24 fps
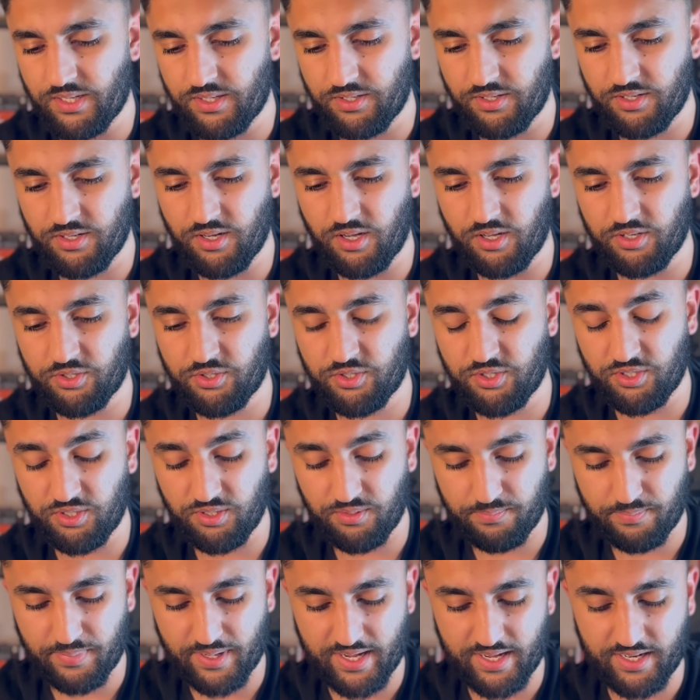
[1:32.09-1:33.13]
Not
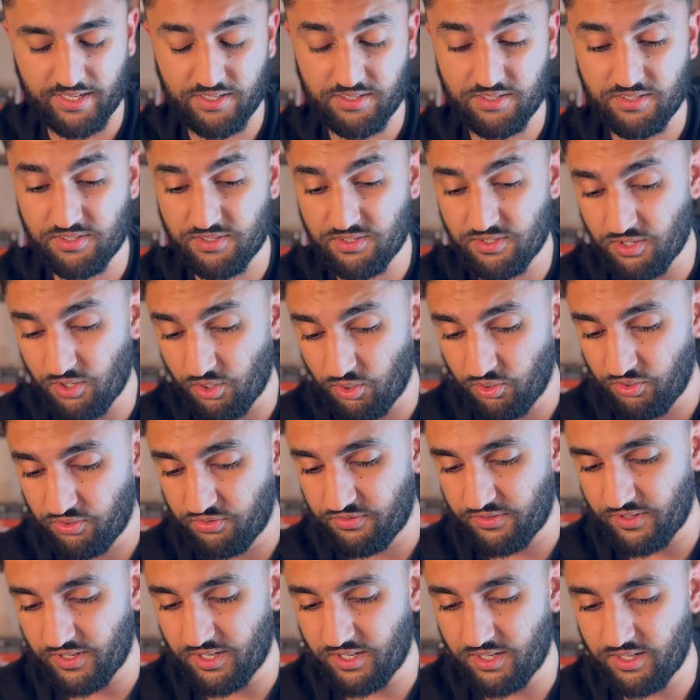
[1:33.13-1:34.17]
too bad so
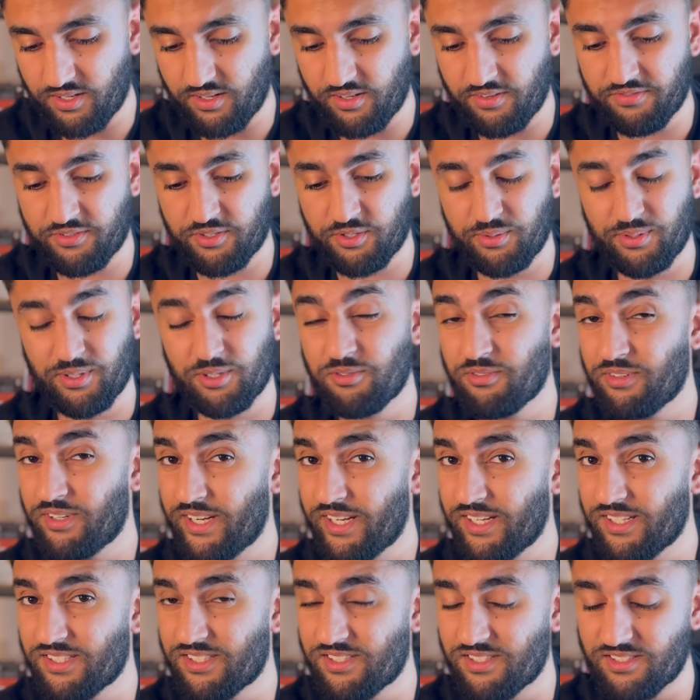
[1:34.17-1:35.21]
far, off to a
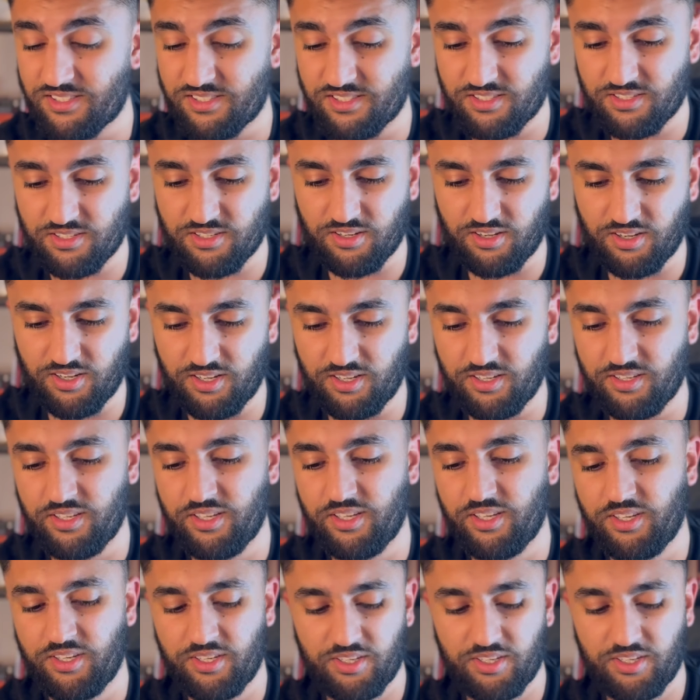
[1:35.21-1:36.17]
great start.